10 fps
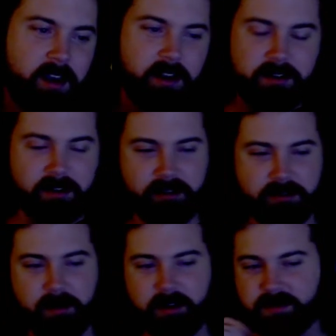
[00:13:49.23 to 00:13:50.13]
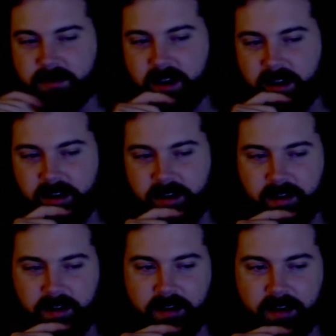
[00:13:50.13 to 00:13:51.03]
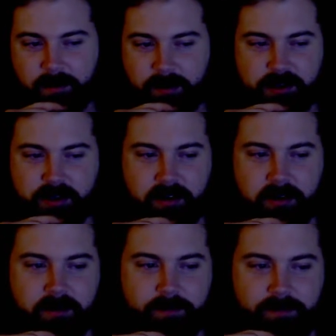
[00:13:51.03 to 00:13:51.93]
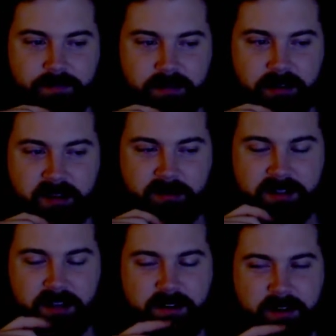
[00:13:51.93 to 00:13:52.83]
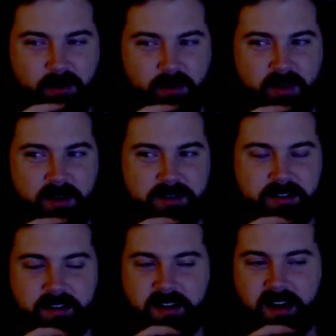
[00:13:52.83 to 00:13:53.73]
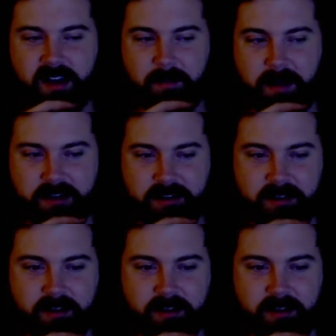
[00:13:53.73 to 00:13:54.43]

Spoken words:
took a small swig. Kimber shuddered. That was even grosser than I imagined.